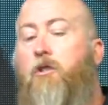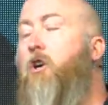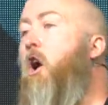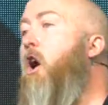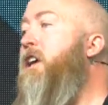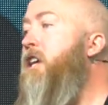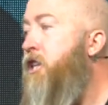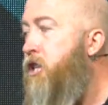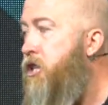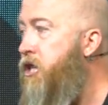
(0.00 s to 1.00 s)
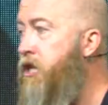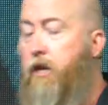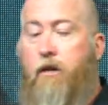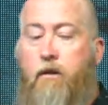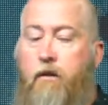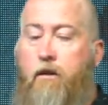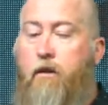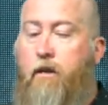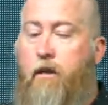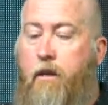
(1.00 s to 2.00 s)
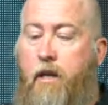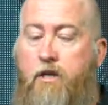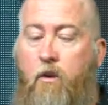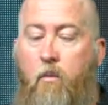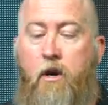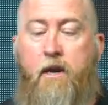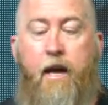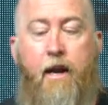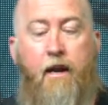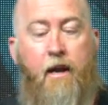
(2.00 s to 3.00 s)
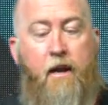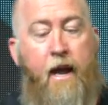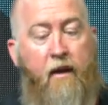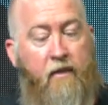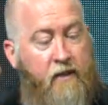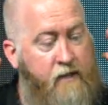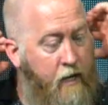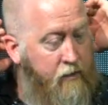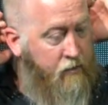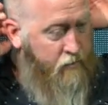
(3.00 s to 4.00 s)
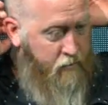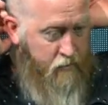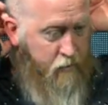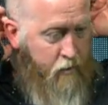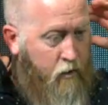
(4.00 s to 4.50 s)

Altaish is the word that Nathan says.